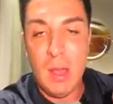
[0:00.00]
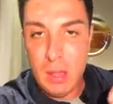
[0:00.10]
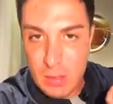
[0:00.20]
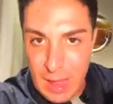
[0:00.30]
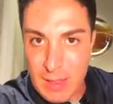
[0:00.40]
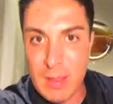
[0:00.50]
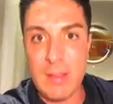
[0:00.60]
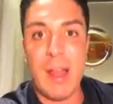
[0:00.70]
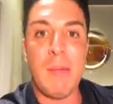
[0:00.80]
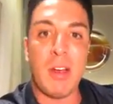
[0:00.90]
That's the
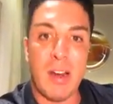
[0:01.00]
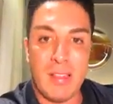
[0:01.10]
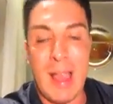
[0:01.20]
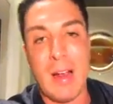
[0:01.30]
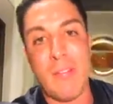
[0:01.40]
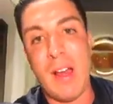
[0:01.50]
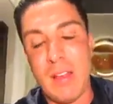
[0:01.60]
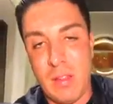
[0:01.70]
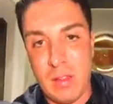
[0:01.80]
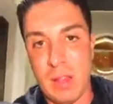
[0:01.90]
time you're going to sacrifice
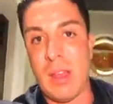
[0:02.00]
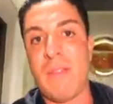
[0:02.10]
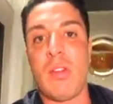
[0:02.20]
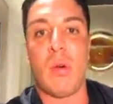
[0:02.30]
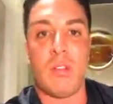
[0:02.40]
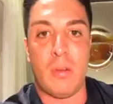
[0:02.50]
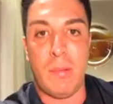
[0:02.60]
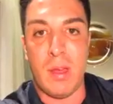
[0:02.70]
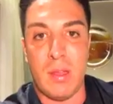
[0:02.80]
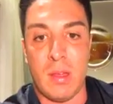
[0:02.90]
to give towards your
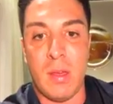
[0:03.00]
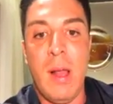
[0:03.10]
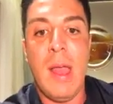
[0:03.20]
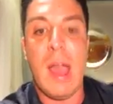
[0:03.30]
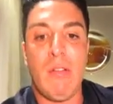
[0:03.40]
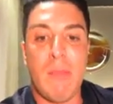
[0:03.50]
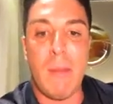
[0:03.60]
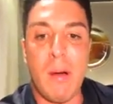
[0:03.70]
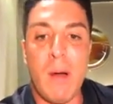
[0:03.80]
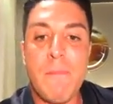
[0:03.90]
business. And
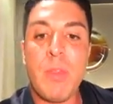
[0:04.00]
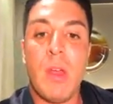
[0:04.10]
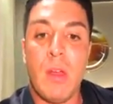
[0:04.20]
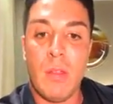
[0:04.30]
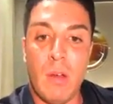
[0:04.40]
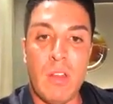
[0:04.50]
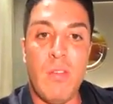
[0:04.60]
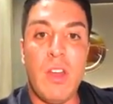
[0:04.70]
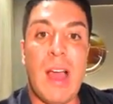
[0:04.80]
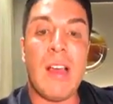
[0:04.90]
remember, those of
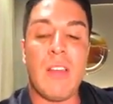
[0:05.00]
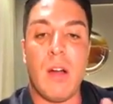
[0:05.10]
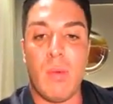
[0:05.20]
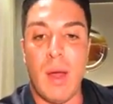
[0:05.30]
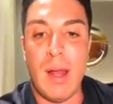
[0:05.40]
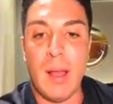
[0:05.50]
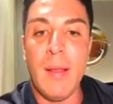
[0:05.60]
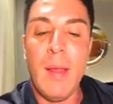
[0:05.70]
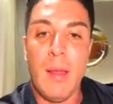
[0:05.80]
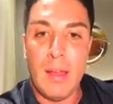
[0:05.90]
you guys that are running,
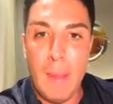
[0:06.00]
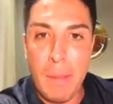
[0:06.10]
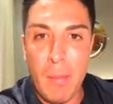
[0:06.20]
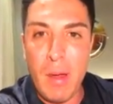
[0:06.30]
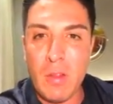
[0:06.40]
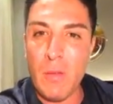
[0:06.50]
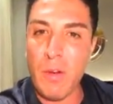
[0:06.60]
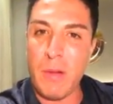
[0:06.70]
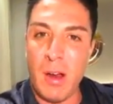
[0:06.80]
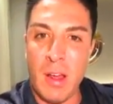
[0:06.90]
get permission
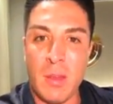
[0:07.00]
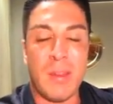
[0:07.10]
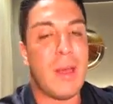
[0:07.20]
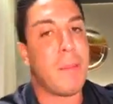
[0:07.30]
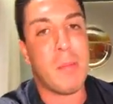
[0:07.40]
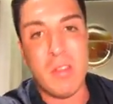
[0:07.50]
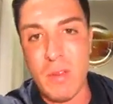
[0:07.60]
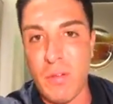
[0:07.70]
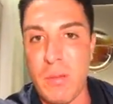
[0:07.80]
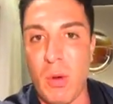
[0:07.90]
from your husband, get
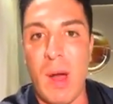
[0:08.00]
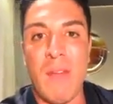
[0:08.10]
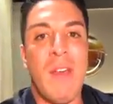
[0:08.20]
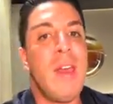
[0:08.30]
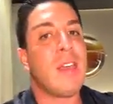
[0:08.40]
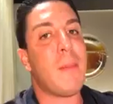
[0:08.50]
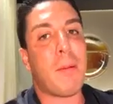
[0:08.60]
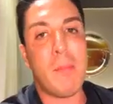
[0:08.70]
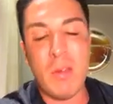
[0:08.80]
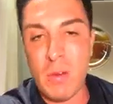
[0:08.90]
permission from your wife, get
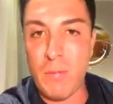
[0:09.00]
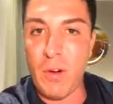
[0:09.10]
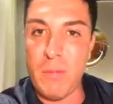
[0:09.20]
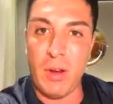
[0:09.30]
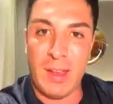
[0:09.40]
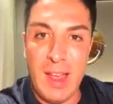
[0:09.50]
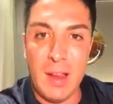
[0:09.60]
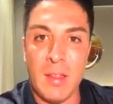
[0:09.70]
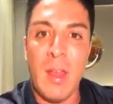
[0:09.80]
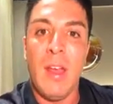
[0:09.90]
permission from your
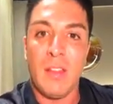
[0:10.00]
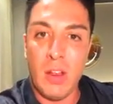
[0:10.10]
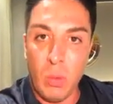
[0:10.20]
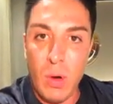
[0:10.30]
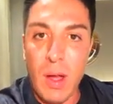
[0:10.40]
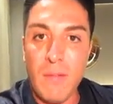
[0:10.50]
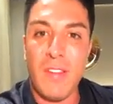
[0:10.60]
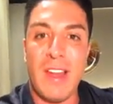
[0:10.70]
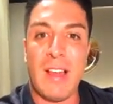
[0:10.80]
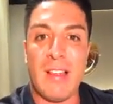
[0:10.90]
kids to run for
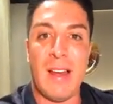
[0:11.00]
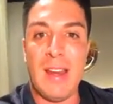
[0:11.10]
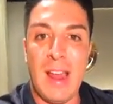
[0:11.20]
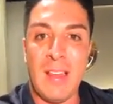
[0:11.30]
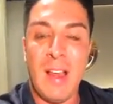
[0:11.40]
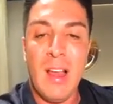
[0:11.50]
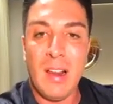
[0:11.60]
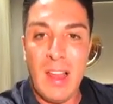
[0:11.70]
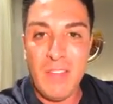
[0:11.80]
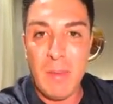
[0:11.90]
the next 90 days.
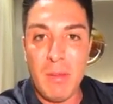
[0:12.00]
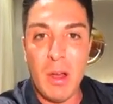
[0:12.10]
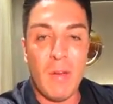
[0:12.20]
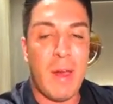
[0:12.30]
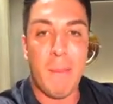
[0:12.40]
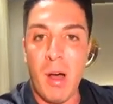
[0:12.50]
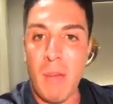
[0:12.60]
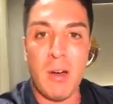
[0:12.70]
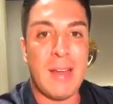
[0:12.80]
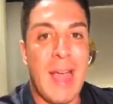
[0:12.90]
Let them know that
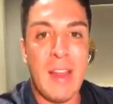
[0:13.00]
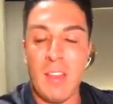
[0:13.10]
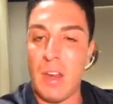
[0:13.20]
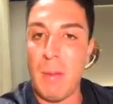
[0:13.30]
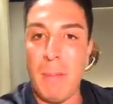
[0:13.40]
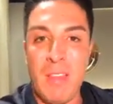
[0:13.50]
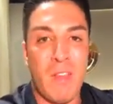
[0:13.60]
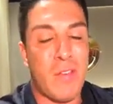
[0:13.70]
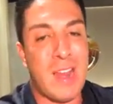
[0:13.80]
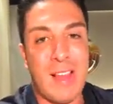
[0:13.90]
mom or dad is going to be busy
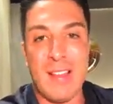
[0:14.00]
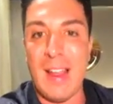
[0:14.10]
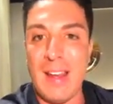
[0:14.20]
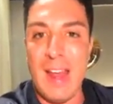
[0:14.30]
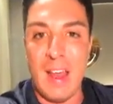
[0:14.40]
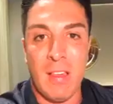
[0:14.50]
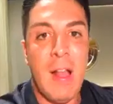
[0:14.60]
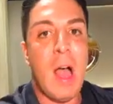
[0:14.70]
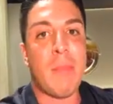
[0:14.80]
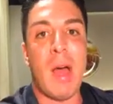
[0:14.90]
for the next 90 days.
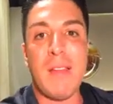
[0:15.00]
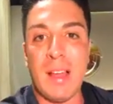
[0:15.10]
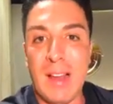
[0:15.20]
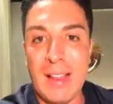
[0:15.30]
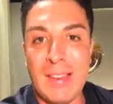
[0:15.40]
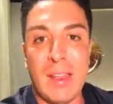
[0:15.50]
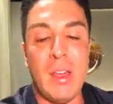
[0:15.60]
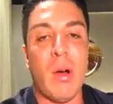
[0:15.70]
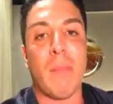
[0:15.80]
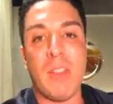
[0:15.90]
I'm not neglecting
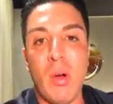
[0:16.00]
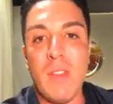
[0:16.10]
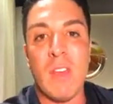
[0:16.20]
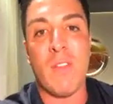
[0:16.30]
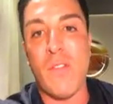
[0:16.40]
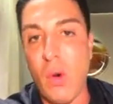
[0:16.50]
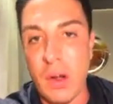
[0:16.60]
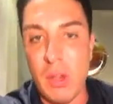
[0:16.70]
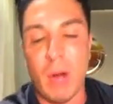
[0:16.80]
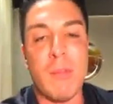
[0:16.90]
you. I'm doing this for
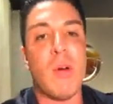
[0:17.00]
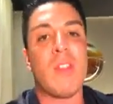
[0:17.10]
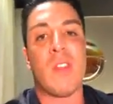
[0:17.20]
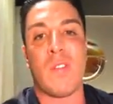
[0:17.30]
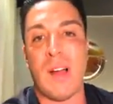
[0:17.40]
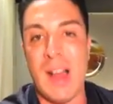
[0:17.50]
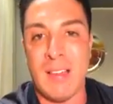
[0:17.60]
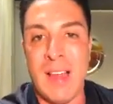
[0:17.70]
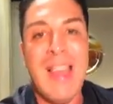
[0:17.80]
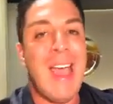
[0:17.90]
you. I'm doing this for
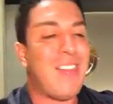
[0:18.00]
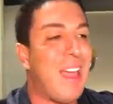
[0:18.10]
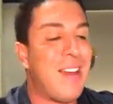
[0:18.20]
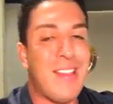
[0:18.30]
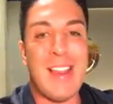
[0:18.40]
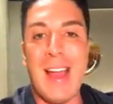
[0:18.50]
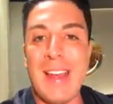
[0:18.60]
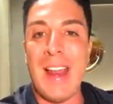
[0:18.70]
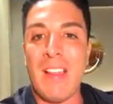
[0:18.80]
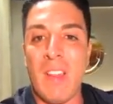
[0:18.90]
us. At the end of the 90
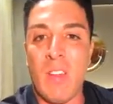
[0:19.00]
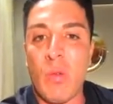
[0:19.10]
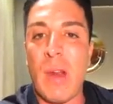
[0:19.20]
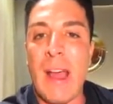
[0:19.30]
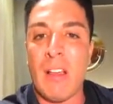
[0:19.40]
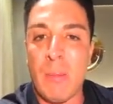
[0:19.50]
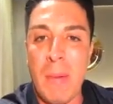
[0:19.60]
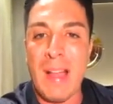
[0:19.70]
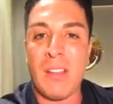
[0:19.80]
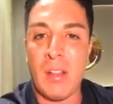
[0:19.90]
days, this is what I
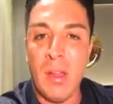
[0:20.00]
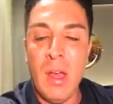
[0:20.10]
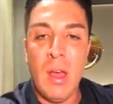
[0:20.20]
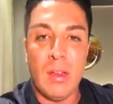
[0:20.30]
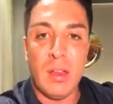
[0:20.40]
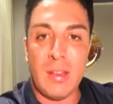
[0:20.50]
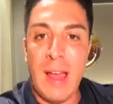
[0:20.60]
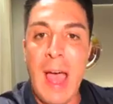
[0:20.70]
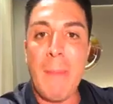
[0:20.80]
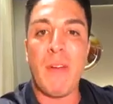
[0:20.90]
expect to, to, to
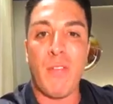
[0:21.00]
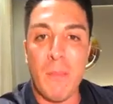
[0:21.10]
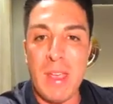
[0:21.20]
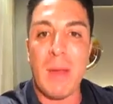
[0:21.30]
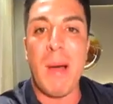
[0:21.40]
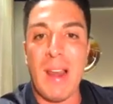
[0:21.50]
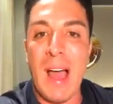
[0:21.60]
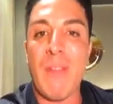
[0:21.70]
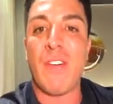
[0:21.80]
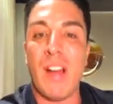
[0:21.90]
happen for me in my
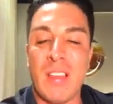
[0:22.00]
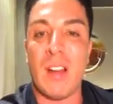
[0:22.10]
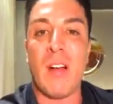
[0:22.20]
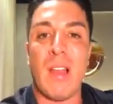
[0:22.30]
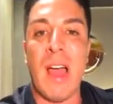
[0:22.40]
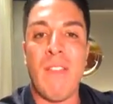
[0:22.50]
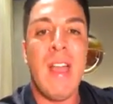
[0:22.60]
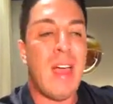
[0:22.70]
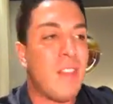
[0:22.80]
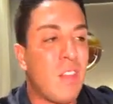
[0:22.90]
life, for us in our
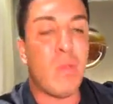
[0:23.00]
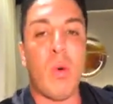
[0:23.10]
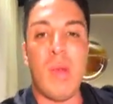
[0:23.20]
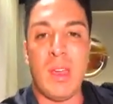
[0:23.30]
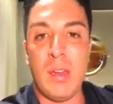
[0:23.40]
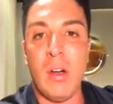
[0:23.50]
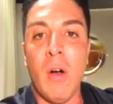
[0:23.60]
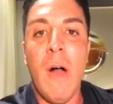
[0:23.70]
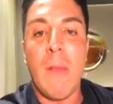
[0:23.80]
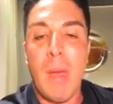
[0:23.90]
life. And this is what we can
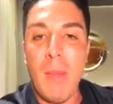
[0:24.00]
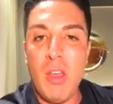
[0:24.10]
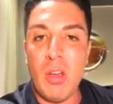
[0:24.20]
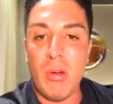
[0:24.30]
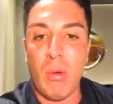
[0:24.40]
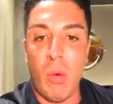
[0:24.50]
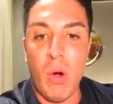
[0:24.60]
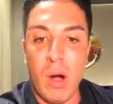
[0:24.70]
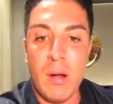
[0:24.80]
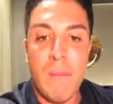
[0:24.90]
do. Maybe you can
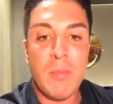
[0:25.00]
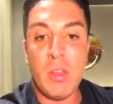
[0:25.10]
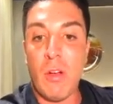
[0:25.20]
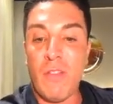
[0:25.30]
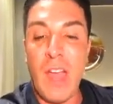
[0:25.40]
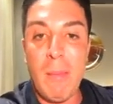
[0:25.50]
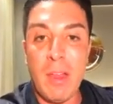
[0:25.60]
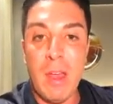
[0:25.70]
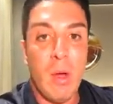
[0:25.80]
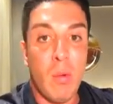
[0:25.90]
reward your
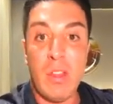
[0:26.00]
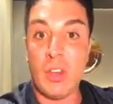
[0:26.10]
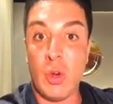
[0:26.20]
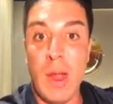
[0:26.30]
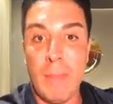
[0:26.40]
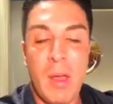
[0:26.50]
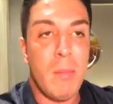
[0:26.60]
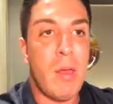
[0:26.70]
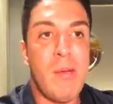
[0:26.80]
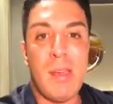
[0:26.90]
family with a trip.
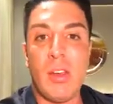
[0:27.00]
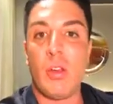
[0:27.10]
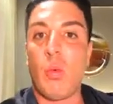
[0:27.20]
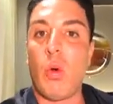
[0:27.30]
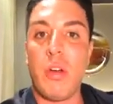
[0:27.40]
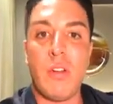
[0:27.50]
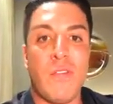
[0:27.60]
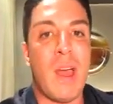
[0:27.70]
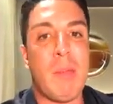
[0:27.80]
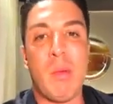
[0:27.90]
Maybe you can reward your
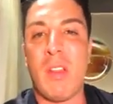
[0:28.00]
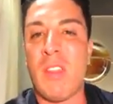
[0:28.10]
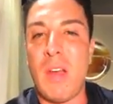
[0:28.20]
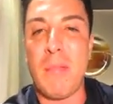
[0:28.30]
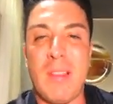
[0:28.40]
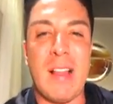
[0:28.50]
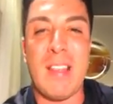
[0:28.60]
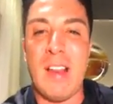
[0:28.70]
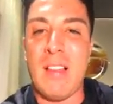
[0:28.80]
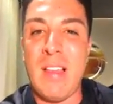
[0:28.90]
family with something that's
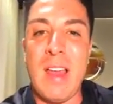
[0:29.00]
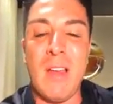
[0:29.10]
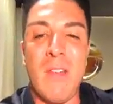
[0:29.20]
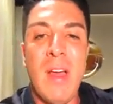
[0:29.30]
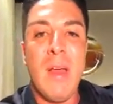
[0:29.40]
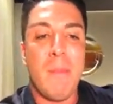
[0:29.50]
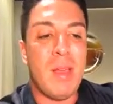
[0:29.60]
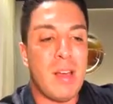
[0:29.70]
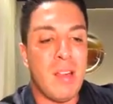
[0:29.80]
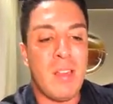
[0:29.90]
an incentive
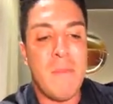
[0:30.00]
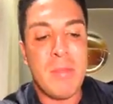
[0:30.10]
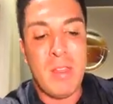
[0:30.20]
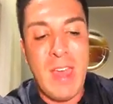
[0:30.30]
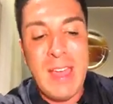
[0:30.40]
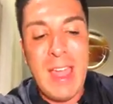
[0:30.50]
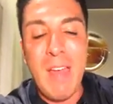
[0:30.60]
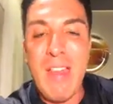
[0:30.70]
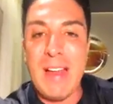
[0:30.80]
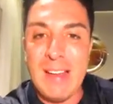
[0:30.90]
because they
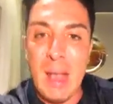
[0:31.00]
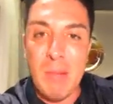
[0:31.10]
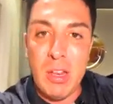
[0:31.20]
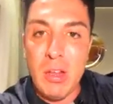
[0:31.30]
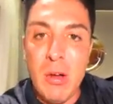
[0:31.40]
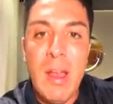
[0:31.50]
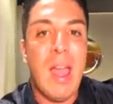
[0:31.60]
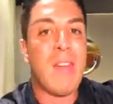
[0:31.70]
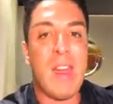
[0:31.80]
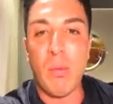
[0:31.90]
gave that time to you
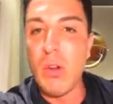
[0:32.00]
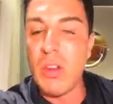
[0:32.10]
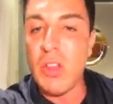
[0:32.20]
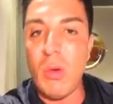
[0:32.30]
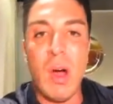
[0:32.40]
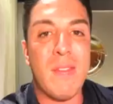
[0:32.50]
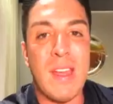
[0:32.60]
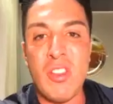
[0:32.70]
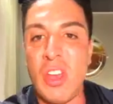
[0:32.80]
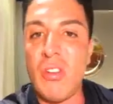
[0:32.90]
and they rooted you on.
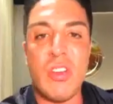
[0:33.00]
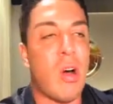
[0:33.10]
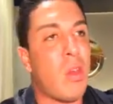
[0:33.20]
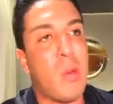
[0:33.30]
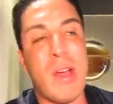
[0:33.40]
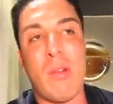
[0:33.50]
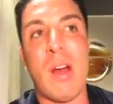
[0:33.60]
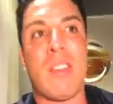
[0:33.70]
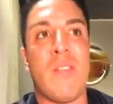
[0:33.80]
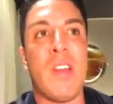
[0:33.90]
They cheered you all the way
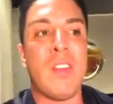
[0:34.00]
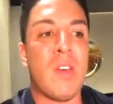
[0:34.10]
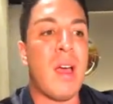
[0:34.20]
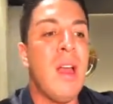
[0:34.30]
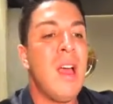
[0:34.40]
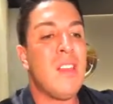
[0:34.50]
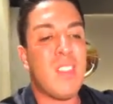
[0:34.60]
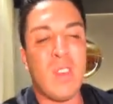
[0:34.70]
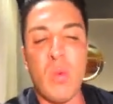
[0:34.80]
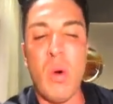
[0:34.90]
across the finish line.
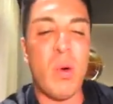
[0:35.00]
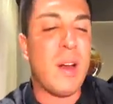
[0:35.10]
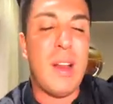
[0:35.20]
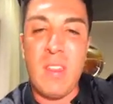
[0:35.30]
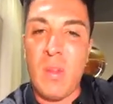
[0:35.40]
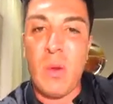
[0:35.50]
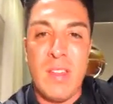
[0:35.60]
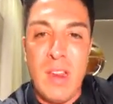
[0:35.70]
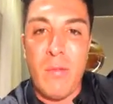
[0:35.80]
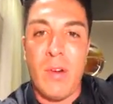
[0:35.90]
This is what we're going this is what's
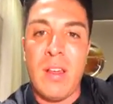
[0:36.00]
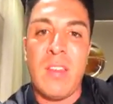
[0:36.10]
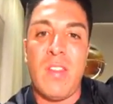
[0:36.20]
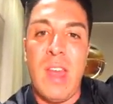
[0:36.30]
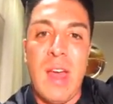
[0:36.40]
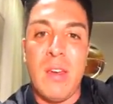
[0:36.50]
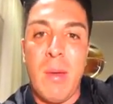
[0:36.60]
in it for us at the end.